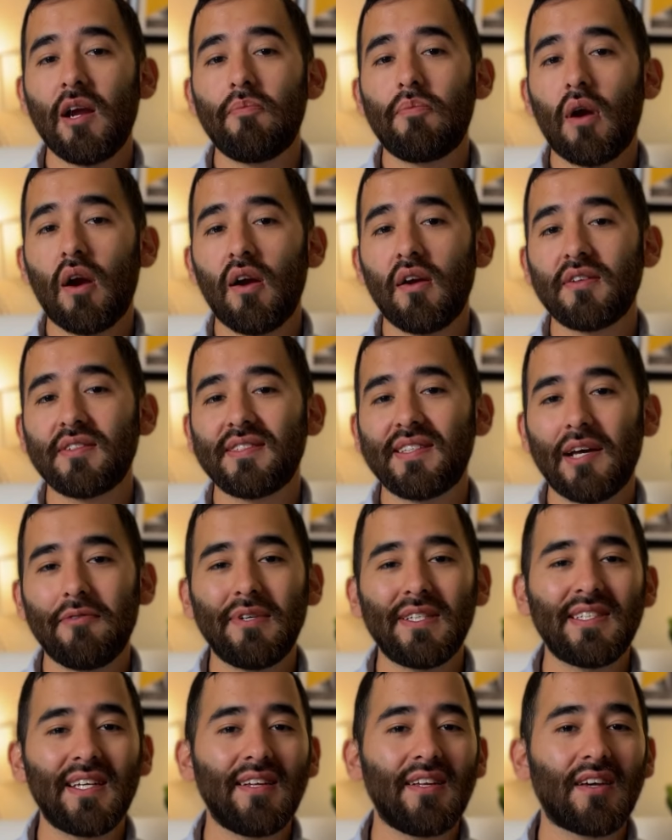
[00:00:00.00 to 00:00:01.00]
perks that we
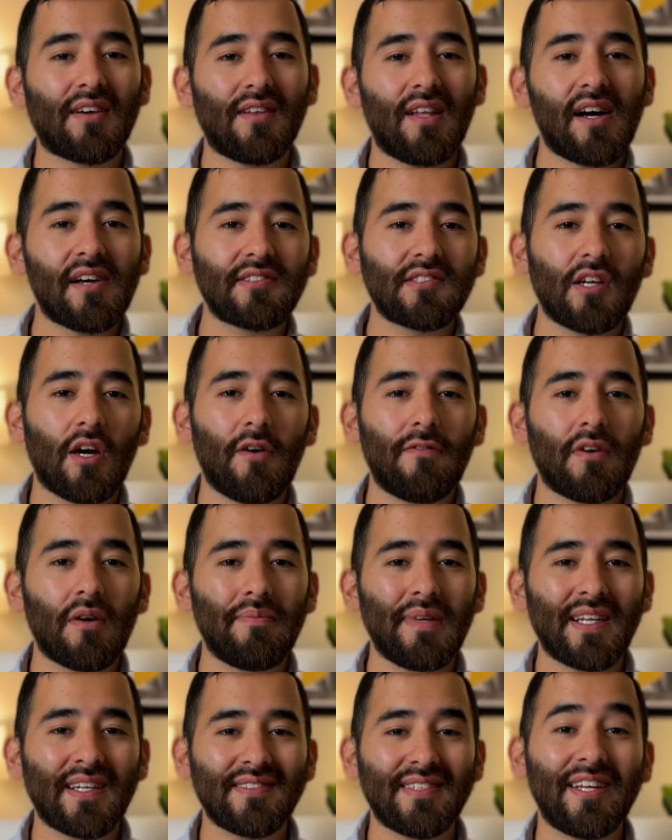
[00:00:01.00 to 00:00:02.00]
tend to gloss over
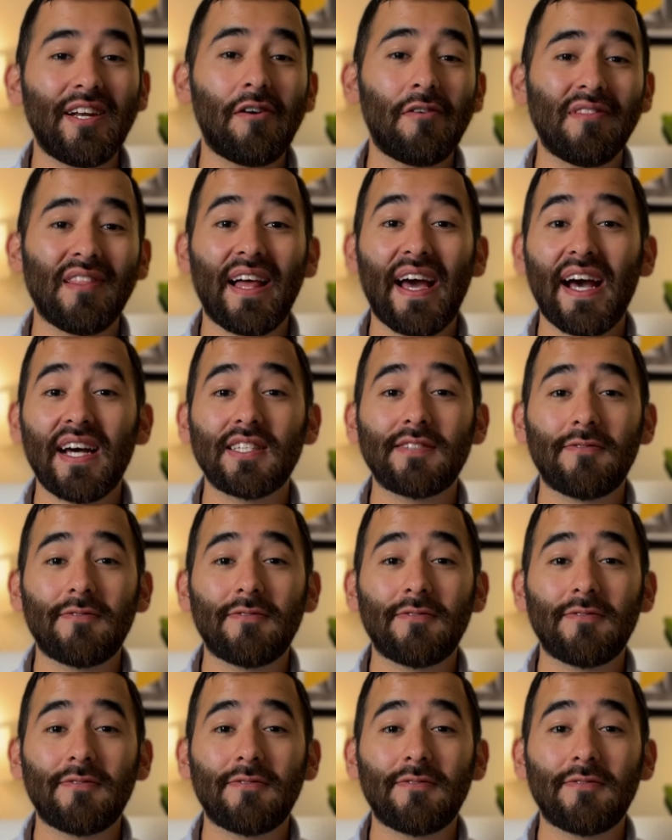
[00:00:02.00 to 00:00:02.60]
because they don't last